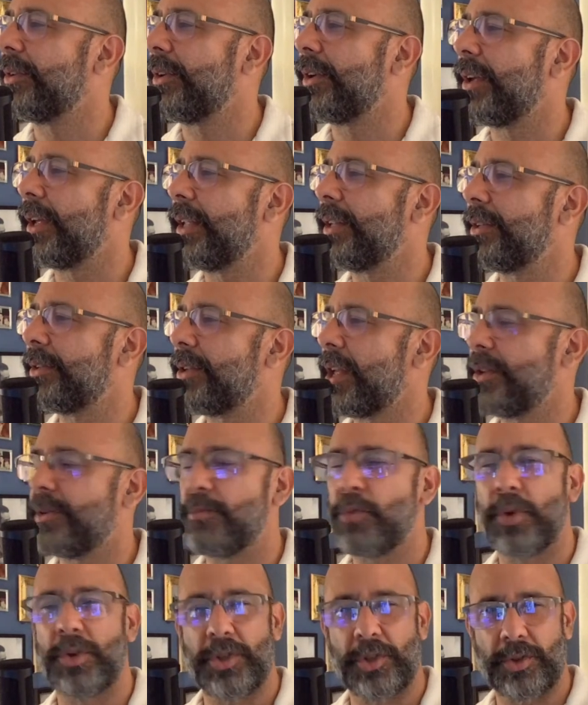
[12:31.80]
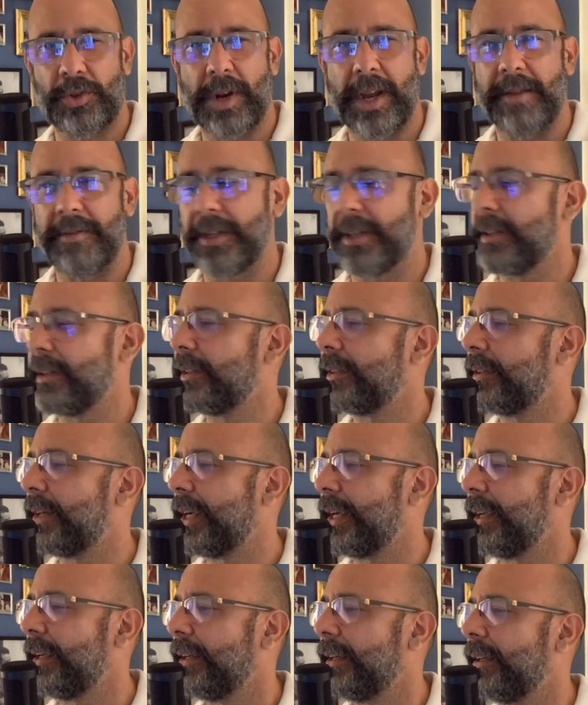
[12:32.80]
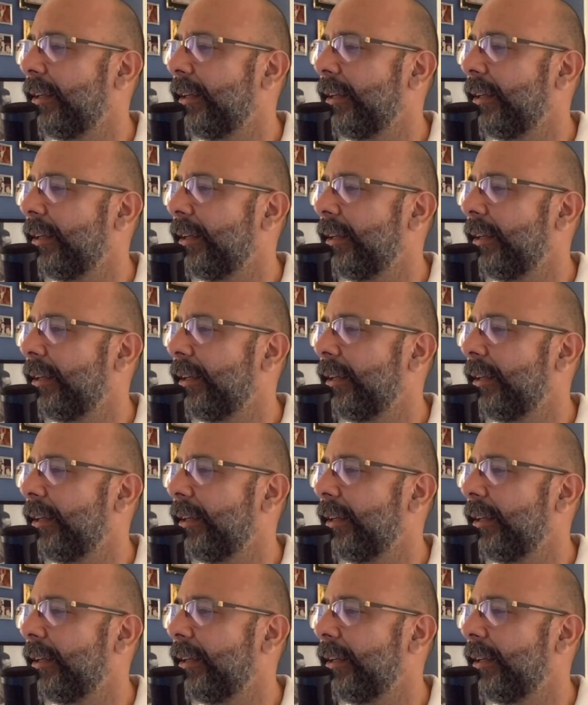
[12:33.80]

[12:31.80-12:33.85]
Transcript: in more striving, right?